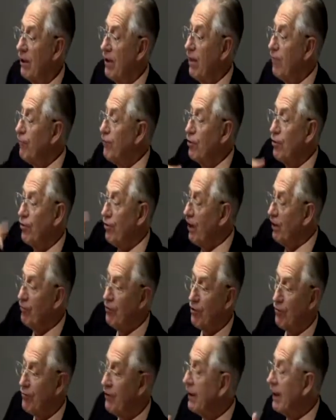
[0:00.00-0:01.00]
If you, if
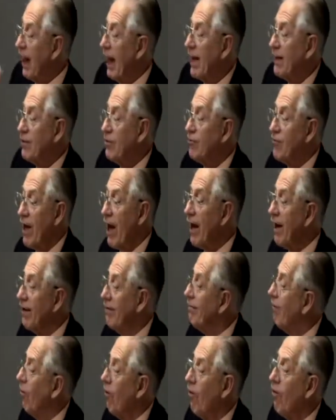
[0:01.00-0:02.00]
you feel like you've
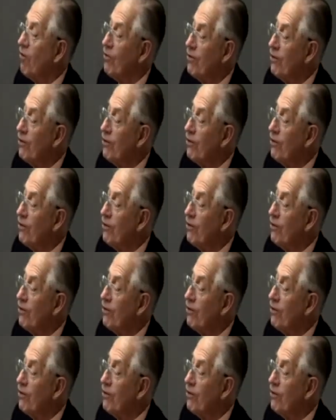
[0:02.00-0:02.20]
done all